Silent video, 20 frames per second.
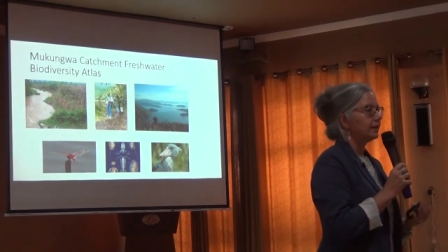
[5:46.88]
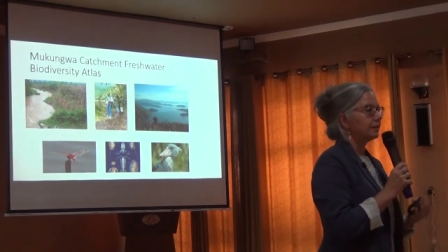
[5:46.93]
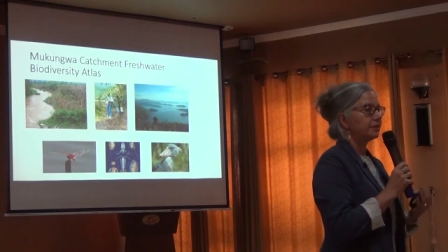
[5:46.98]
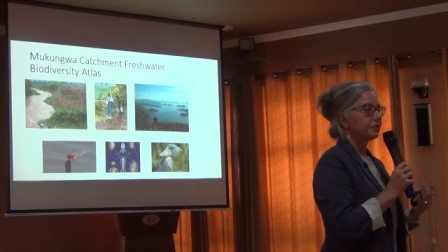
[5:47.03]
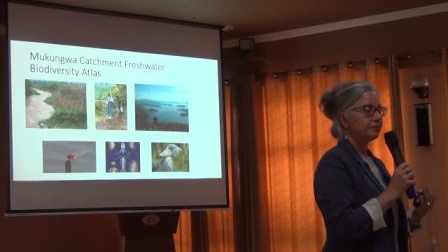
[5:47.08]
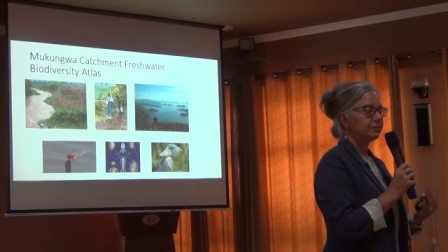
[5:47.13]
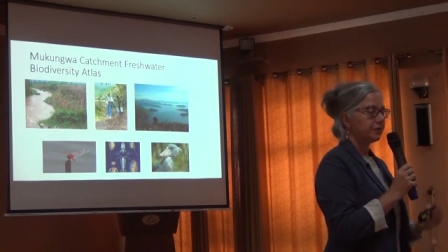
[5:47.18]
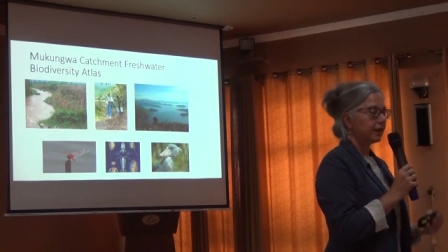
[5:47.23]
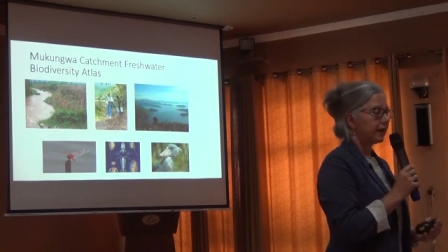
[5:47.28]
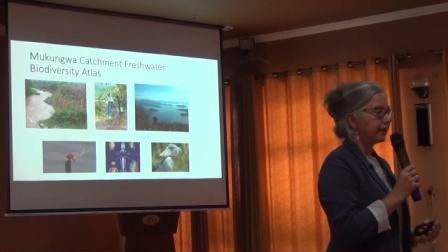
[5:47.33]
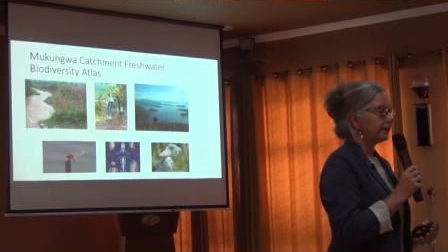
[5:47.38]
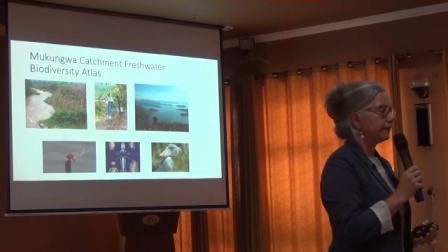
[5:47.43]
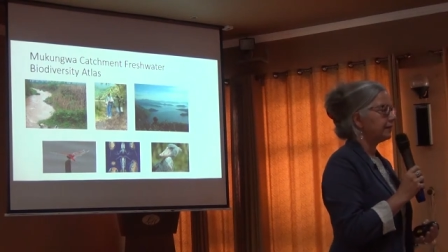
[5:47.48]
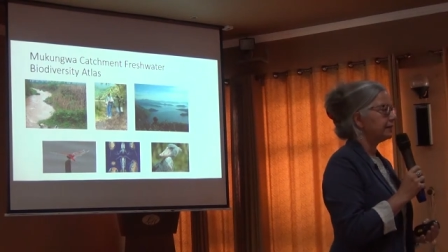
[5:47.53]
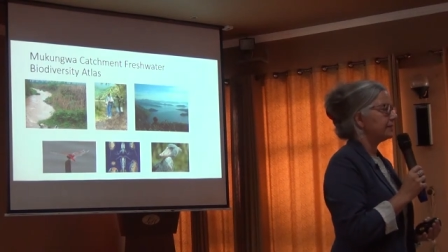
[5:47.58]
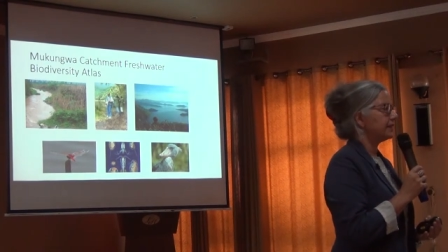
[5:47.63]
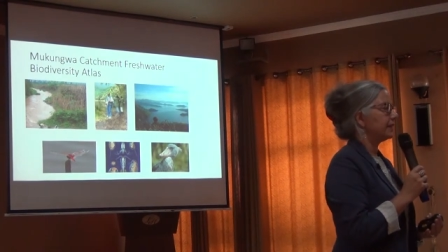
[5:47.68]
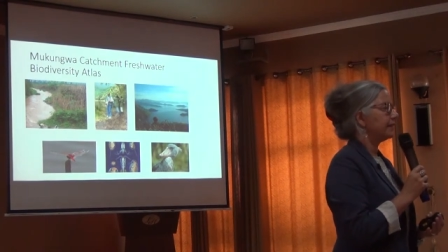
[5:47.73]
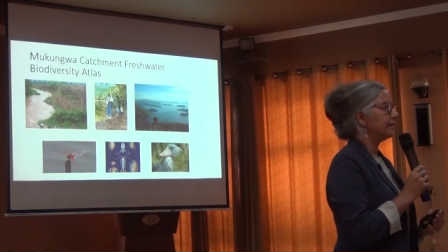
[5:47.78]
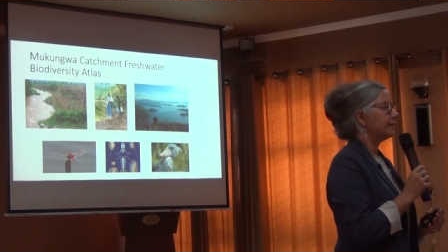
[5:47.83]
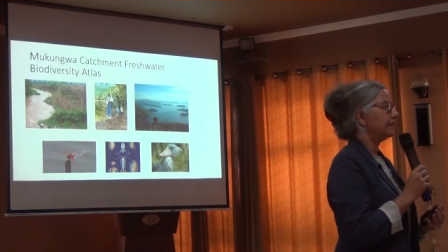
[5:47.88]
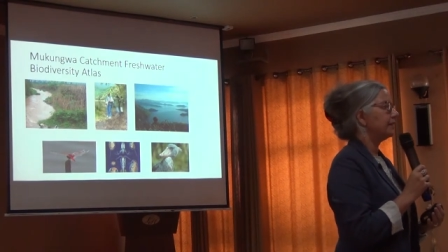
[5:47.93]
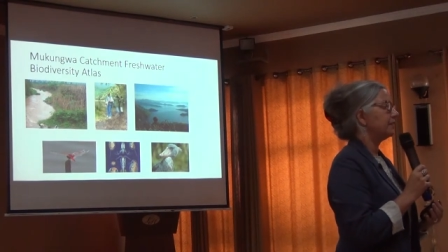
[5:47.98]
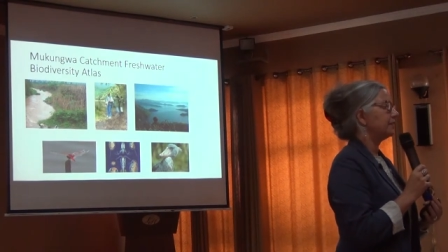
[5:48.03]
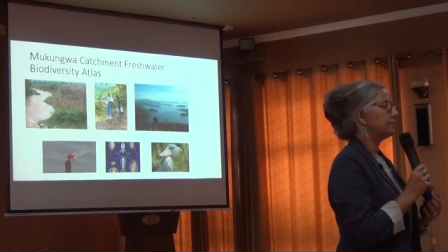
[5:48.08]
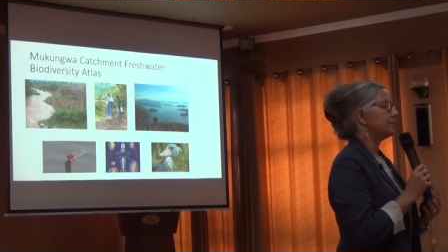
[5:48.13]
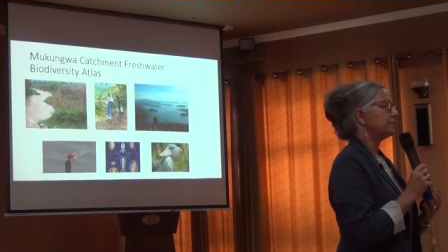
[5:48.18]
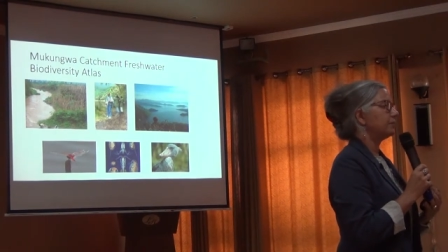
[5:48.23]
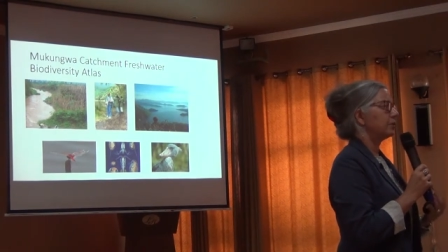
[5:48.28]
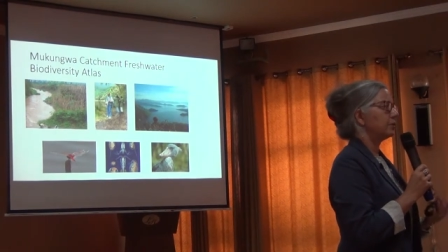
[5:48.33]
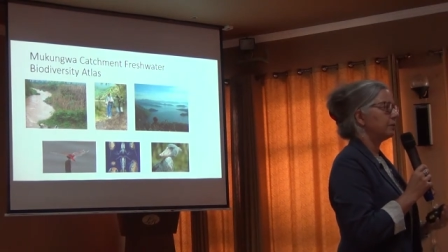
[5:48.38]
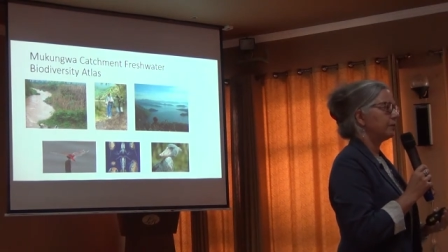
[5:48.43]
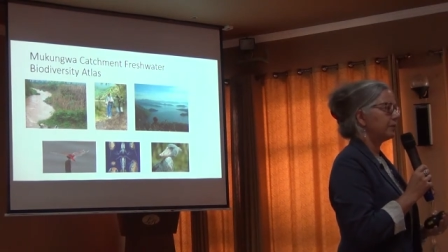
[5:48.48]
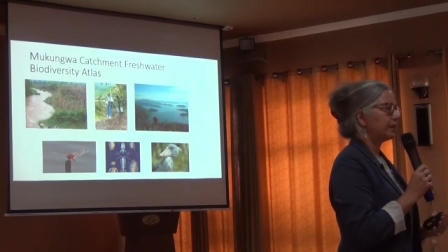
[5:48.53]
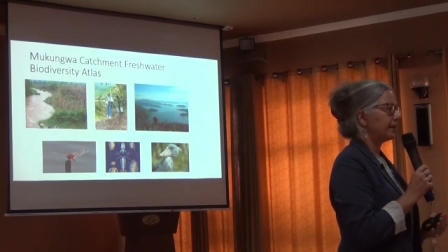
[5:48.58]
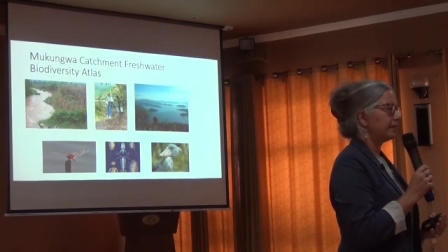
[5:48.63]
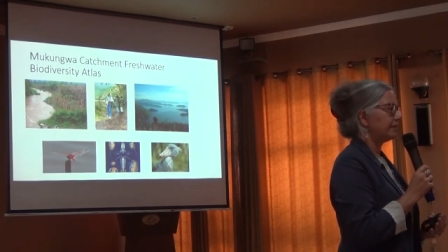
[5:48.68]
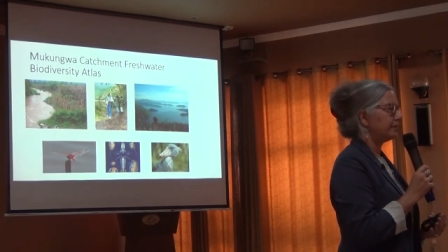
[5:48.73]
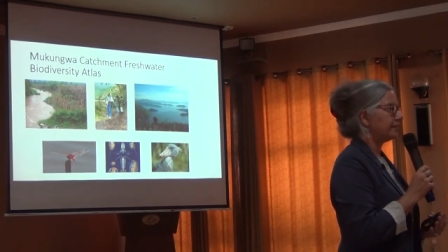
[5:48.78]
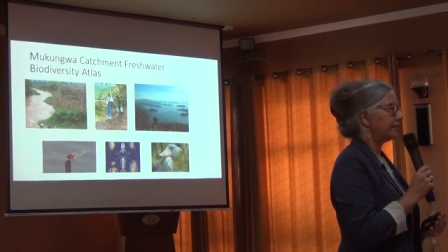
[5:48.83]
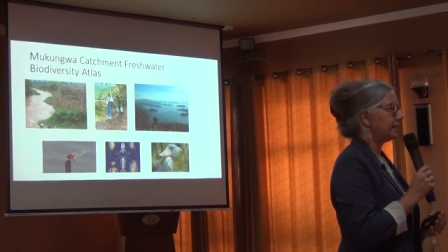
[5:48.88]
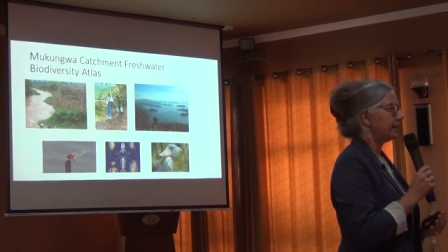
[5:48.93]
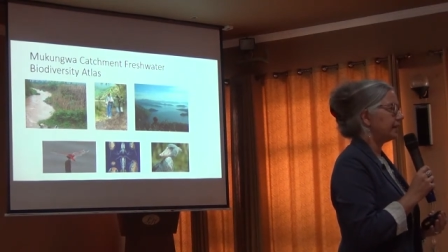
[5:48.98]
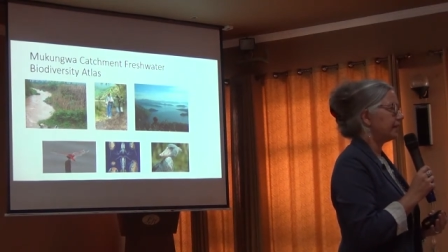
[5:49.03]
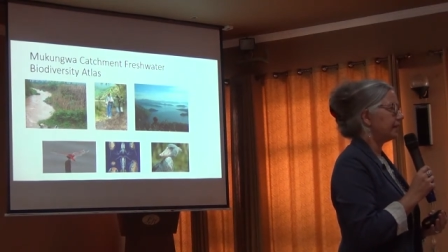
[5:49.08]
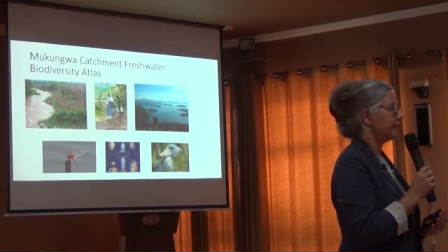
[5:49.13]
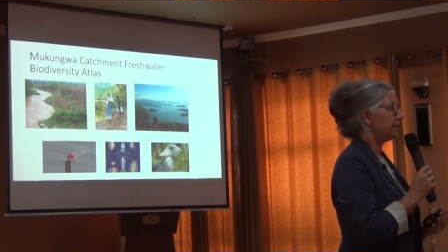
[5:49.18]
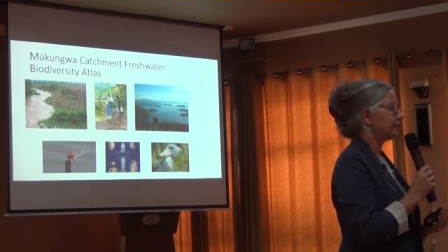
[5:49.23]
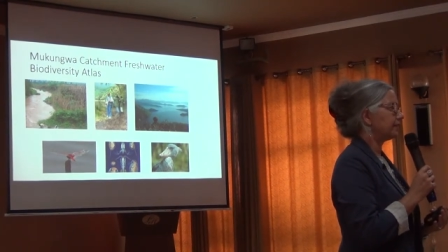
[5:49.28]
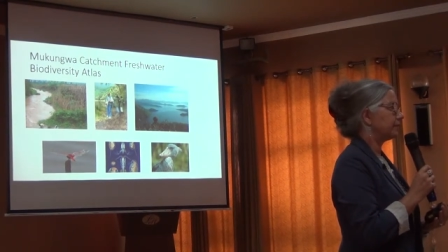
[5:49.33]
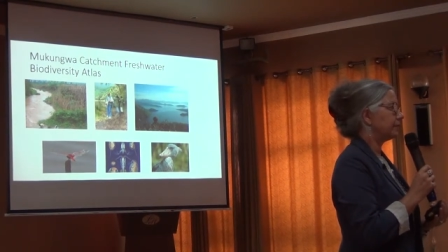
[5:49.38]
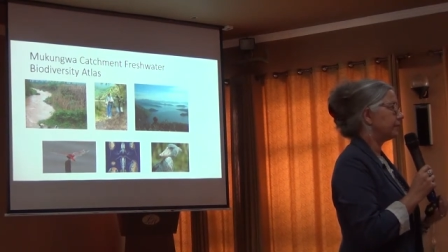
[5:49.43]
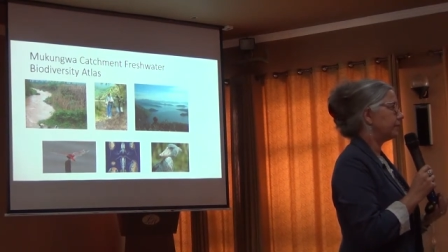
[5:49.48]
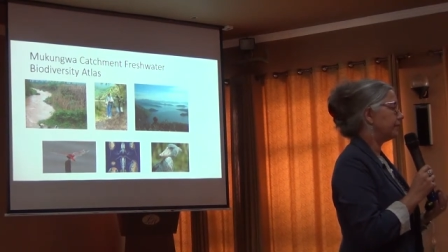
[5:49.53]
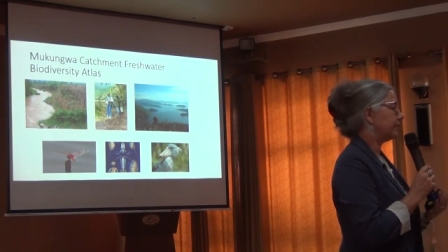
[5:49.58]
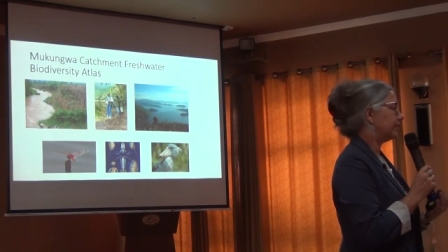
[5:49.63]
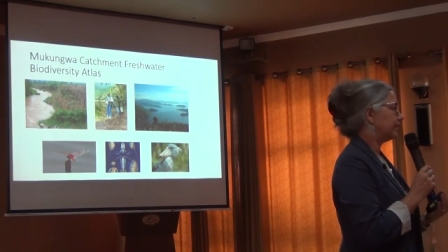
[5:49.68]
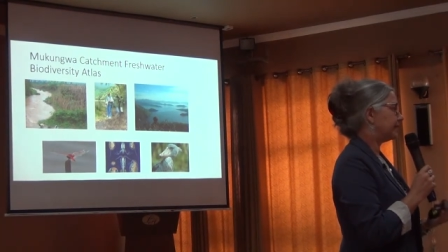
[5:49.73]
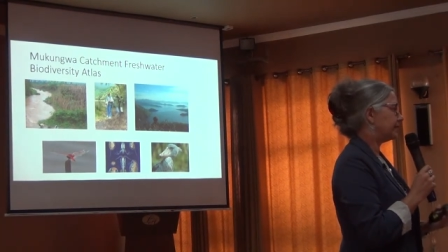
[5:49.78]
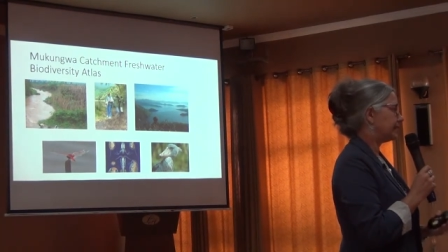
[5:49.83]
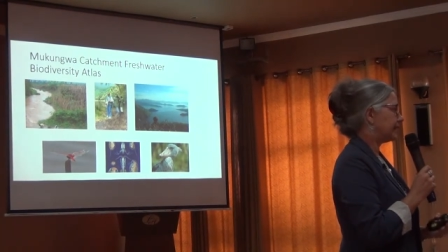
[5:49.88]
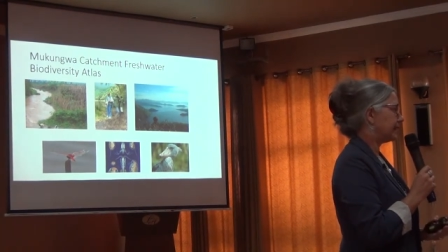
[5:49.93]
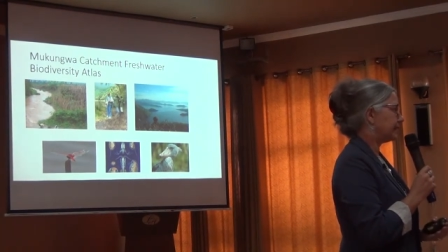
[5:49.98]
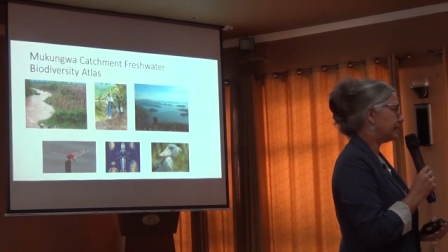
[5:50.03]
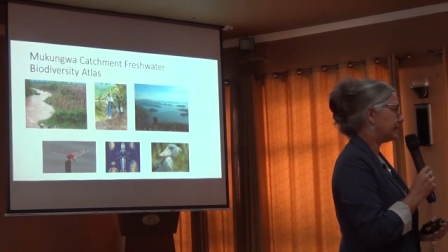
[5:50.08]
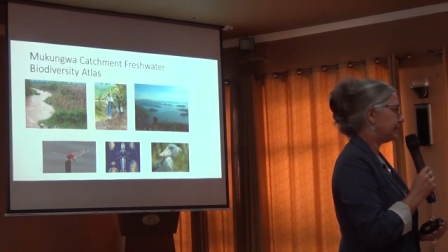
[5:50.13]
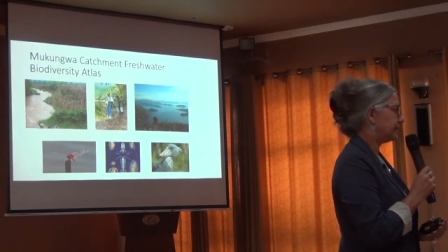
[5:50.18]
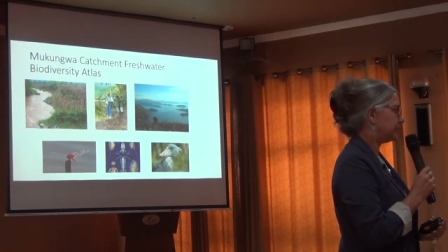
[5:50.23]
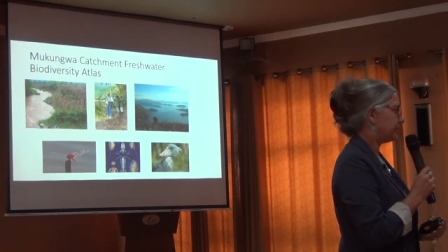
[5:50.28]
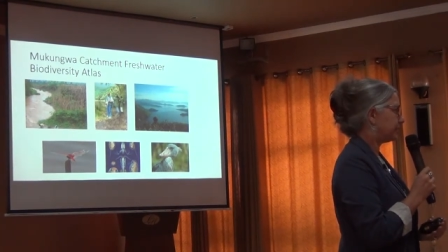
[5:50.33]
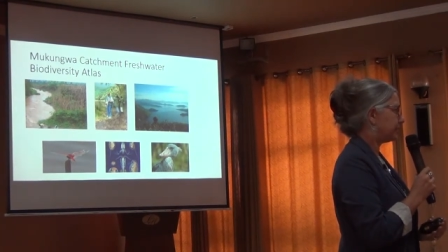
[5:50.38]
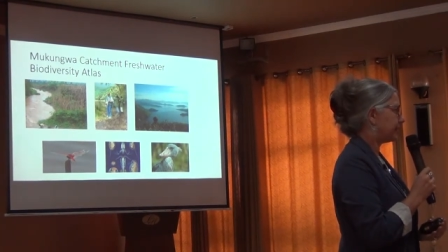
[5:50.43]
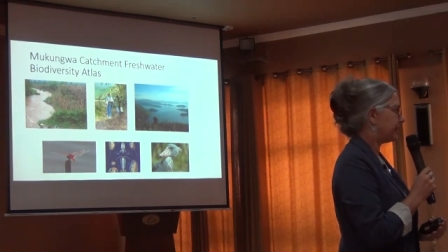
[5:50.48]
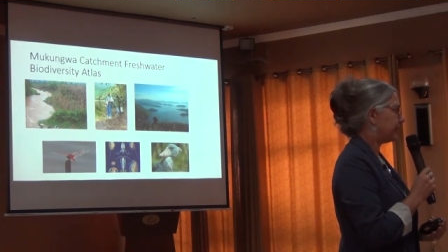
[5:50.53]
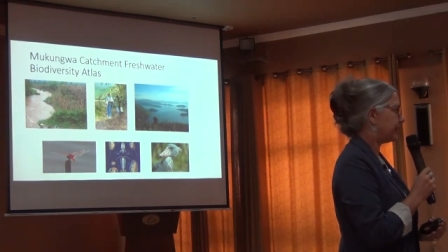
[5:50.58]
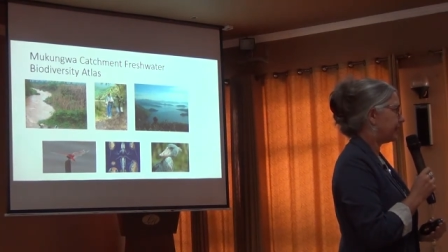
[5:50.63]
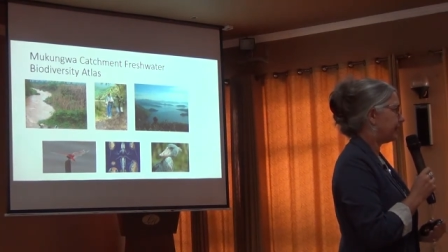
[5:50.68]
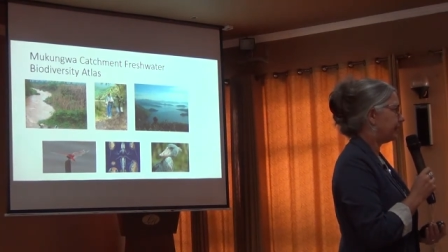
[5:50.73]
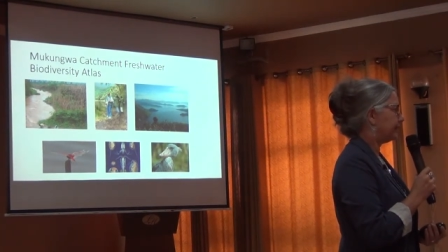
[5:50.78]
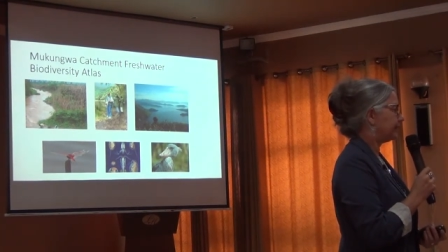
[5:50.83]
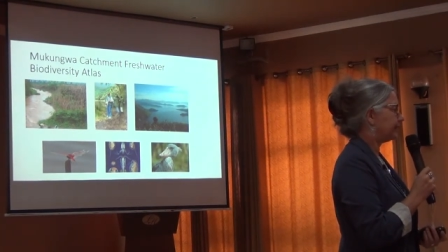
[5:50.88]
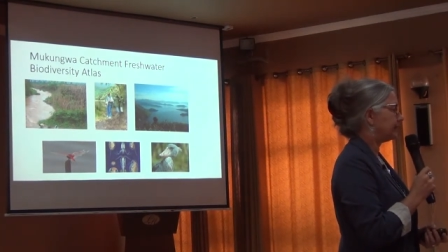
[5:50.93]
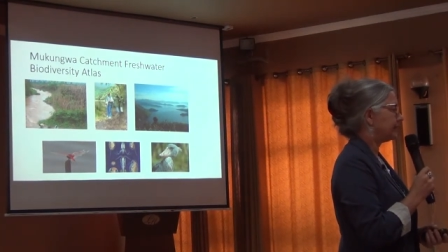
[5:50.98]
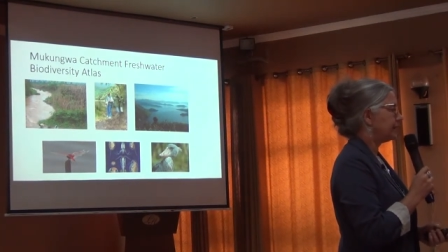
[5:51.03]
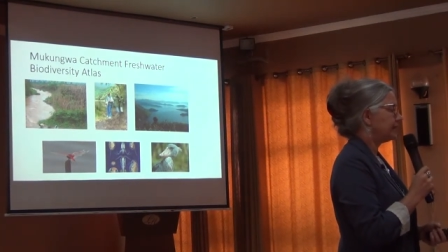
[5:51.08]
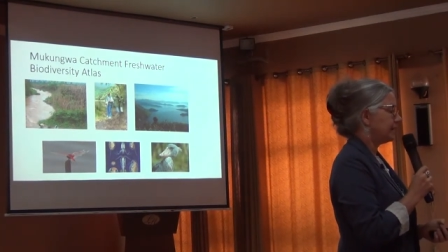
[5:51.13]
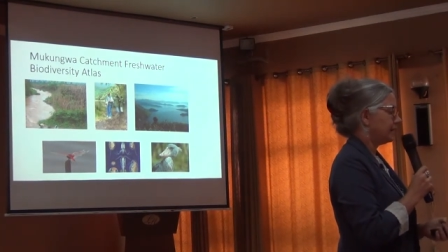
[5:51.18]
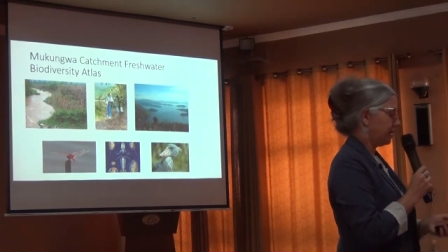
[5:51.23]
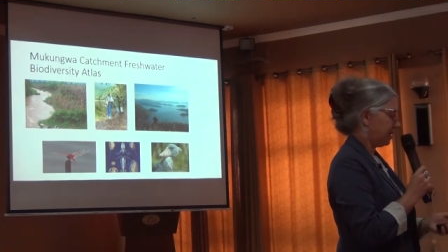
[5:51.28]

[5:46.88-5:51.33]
to find the data, to mobilize the data. Some of it is not digitized.